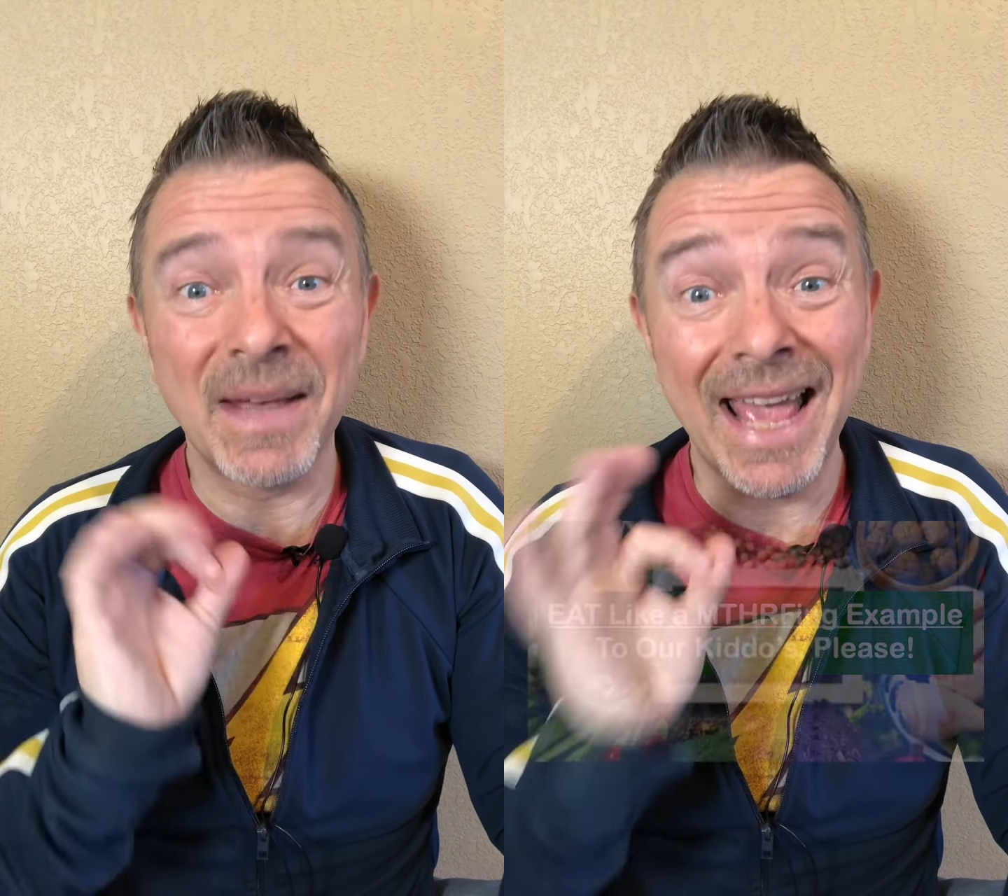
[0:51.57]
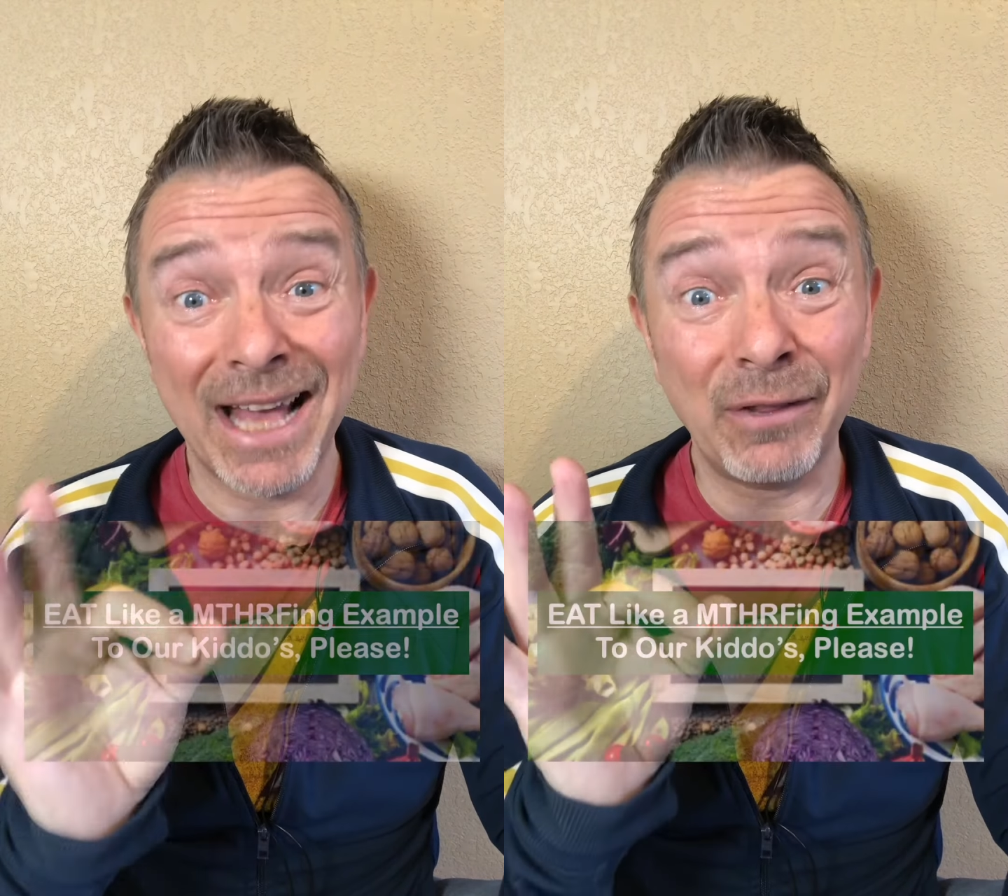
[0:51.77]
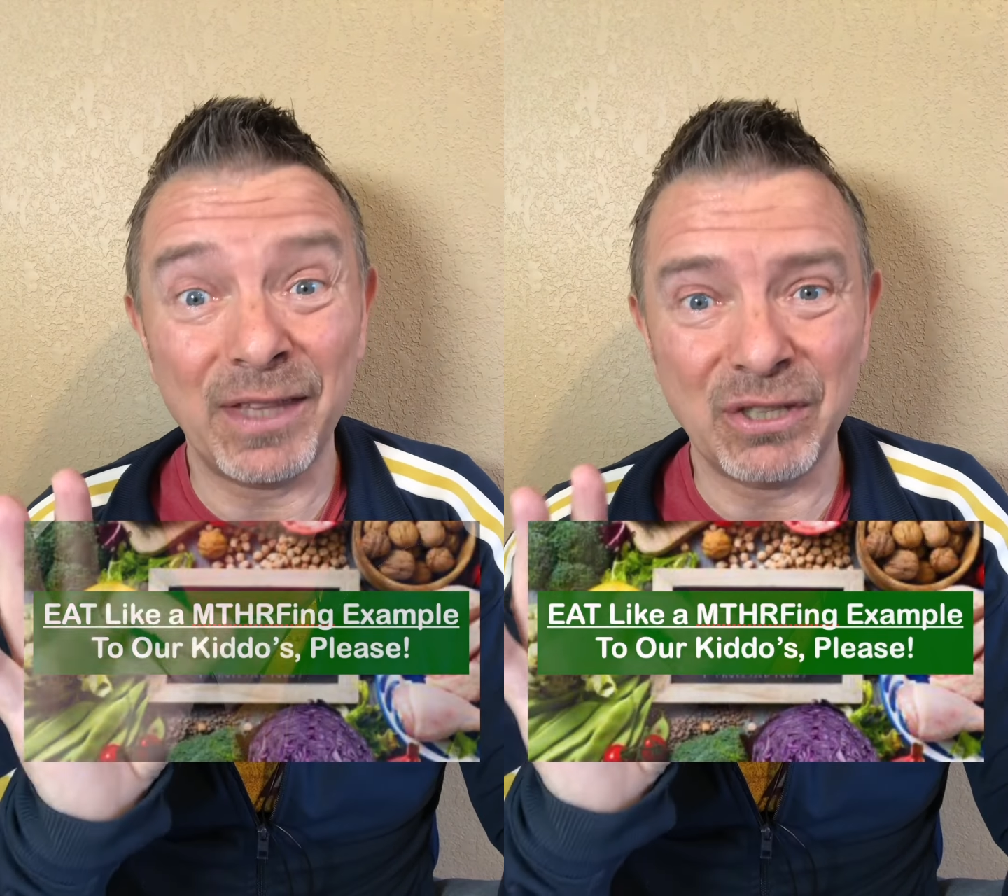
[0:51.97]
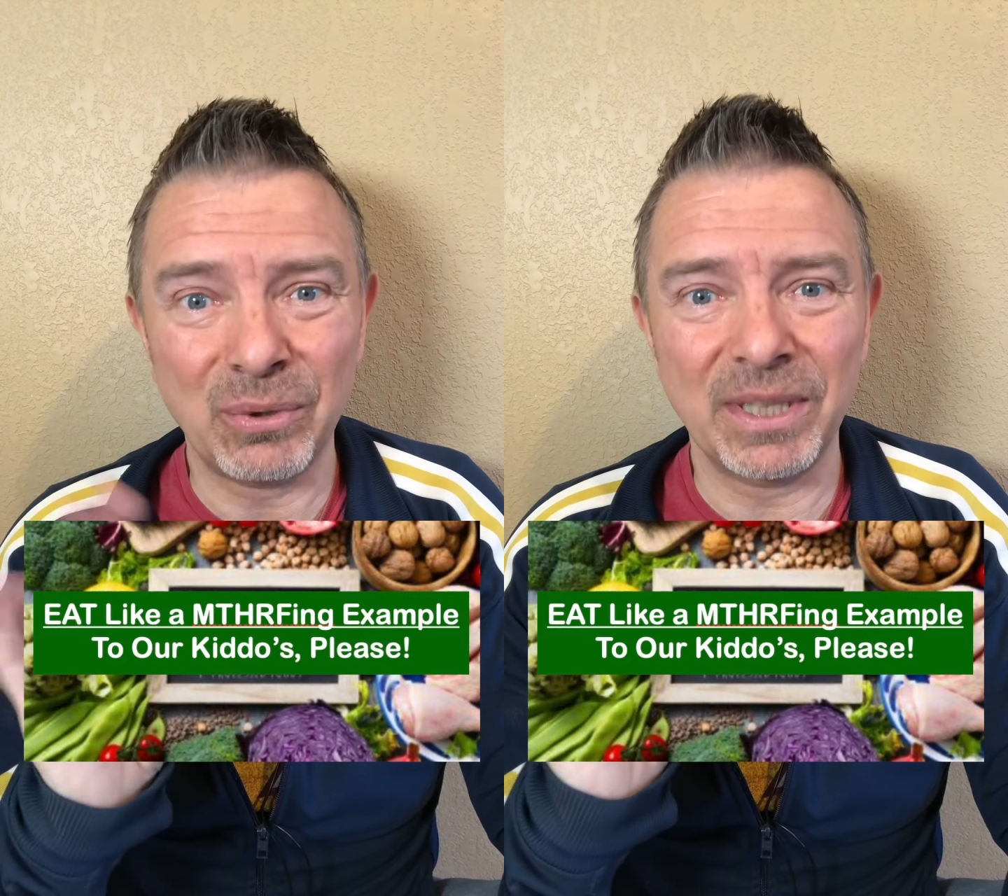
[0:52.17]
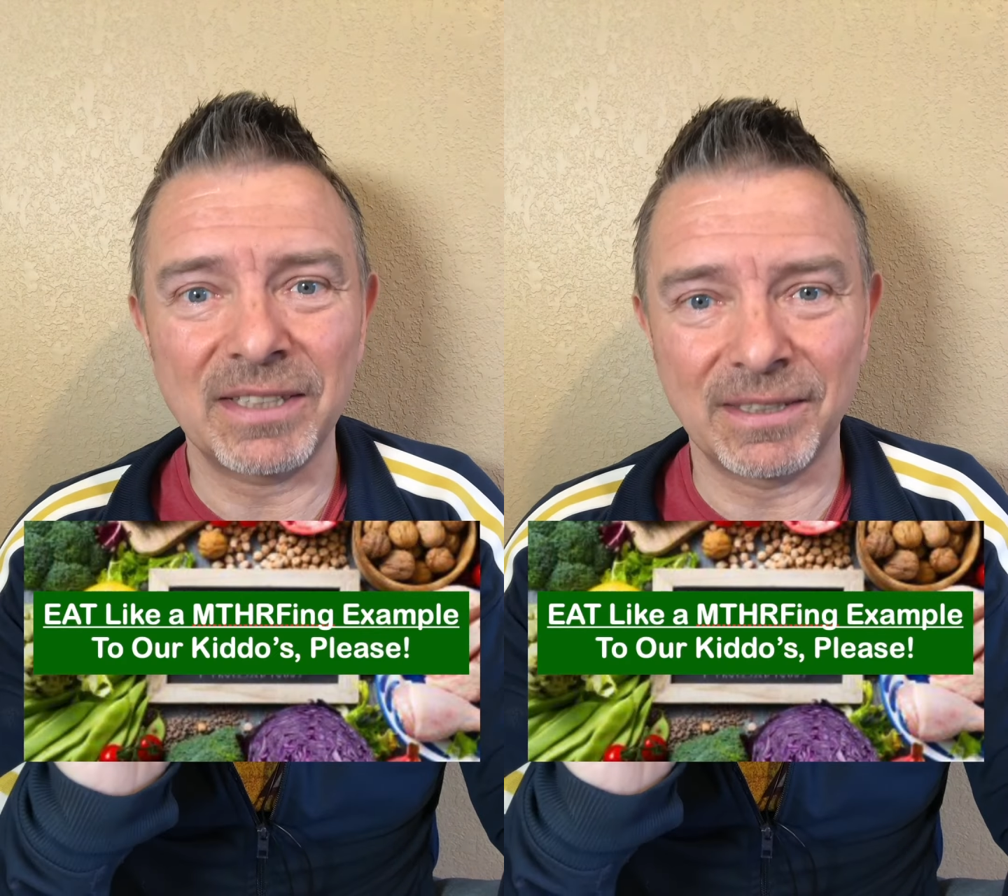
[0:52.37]
Healthy
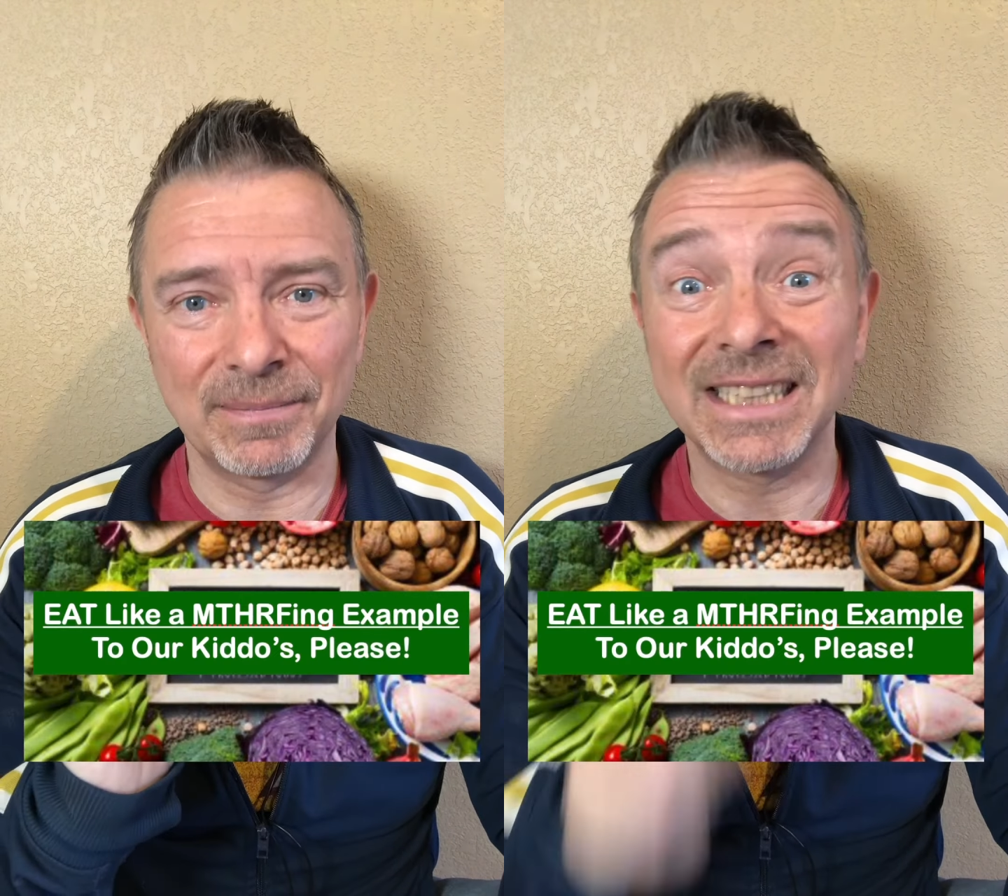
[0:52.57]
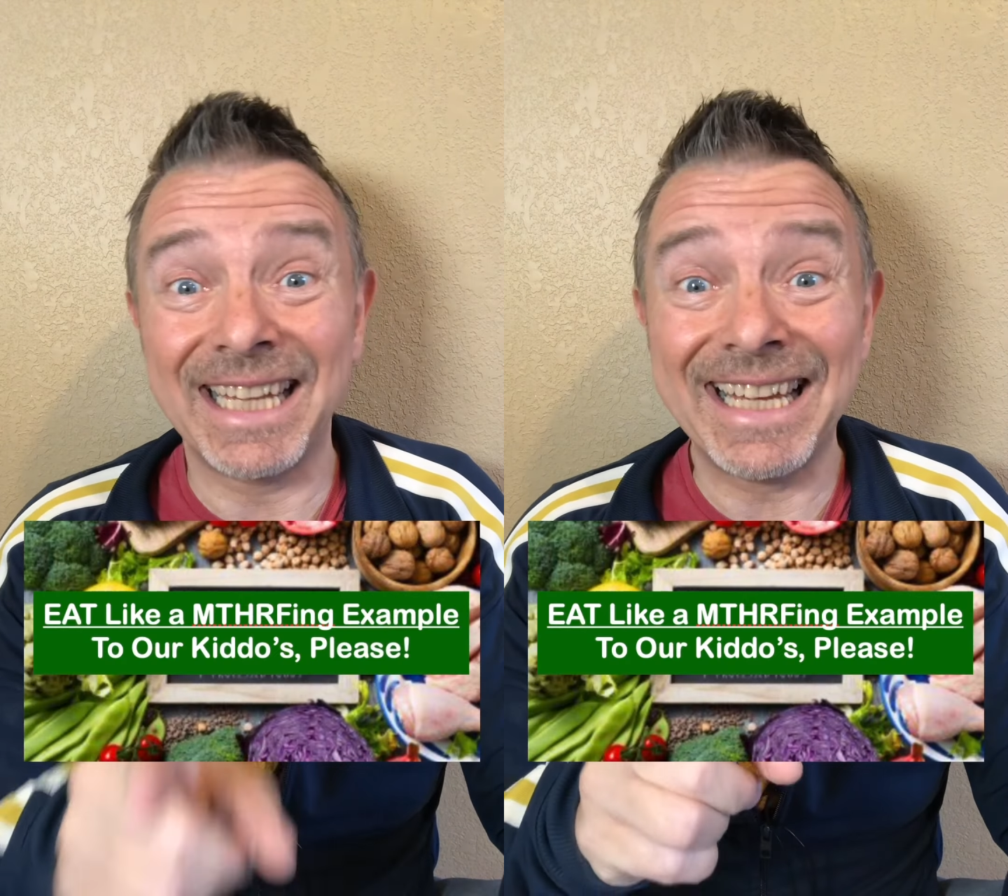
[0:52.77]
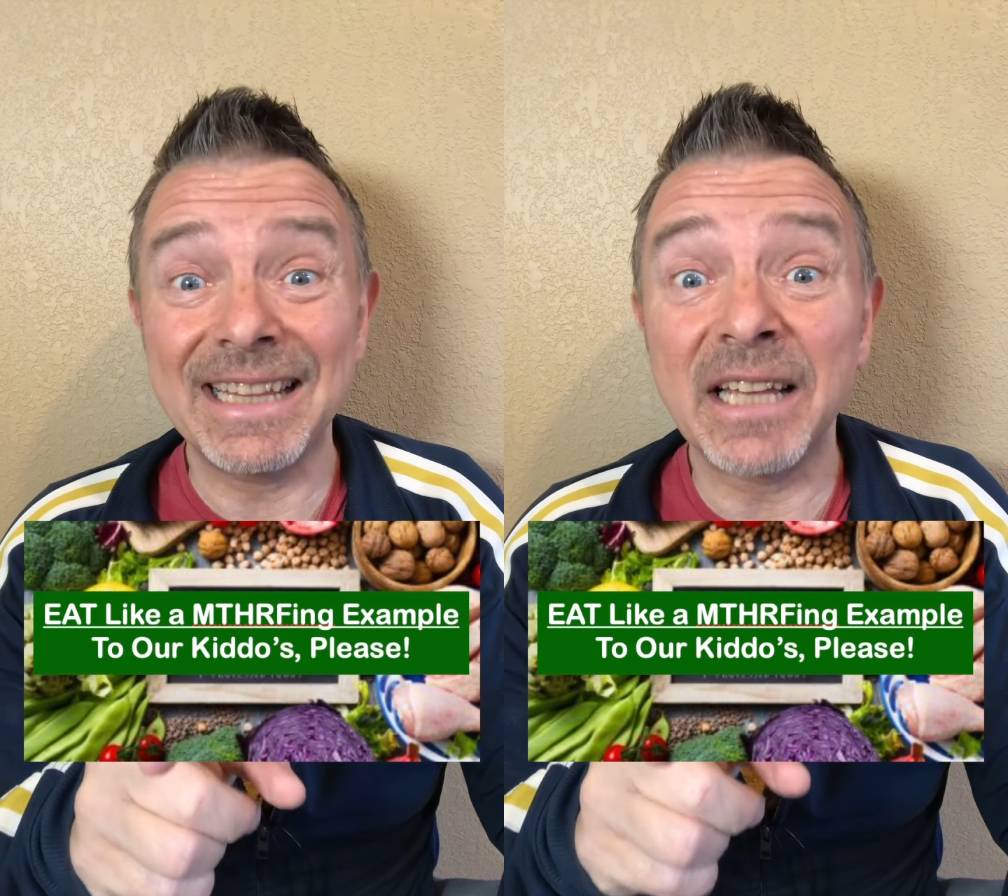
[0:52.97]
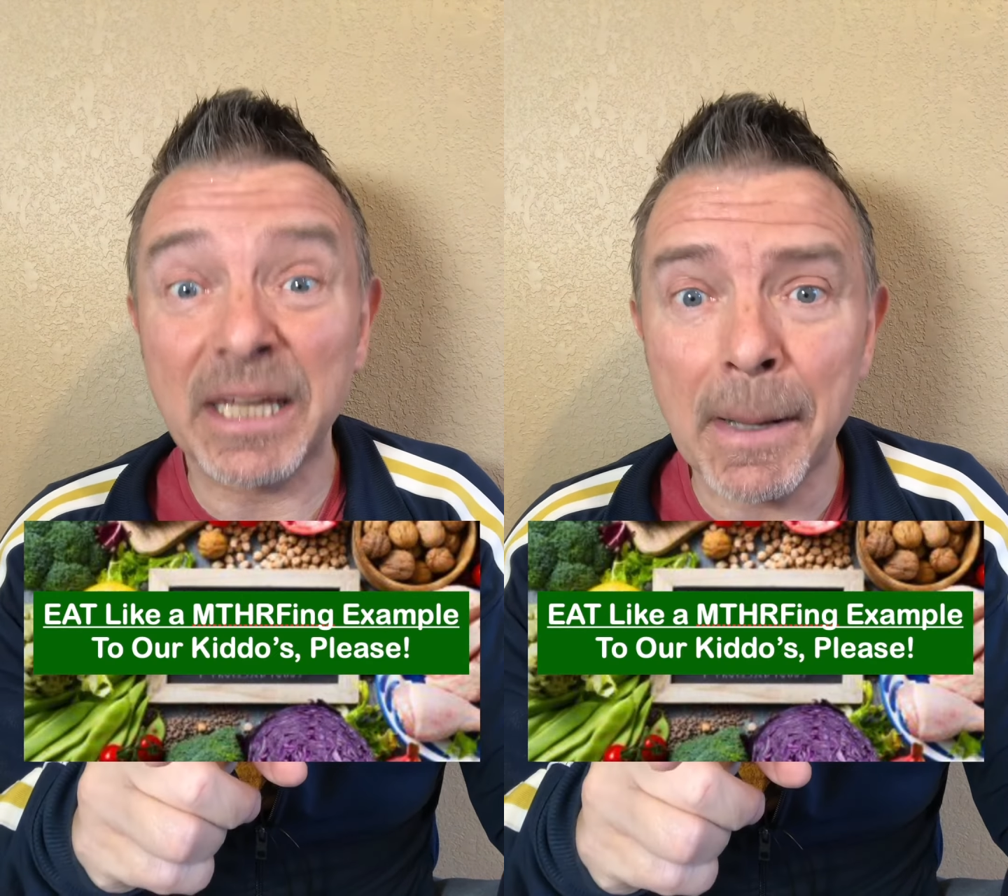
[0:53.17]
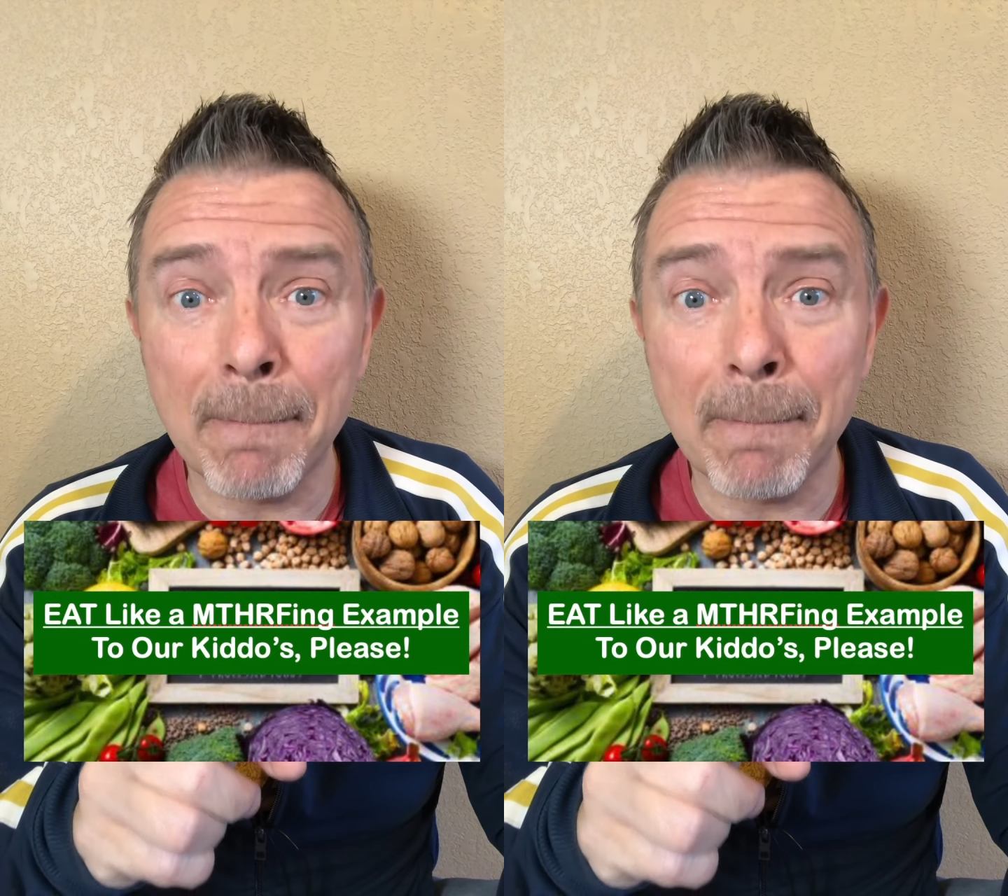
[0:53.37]
choice. Eat like a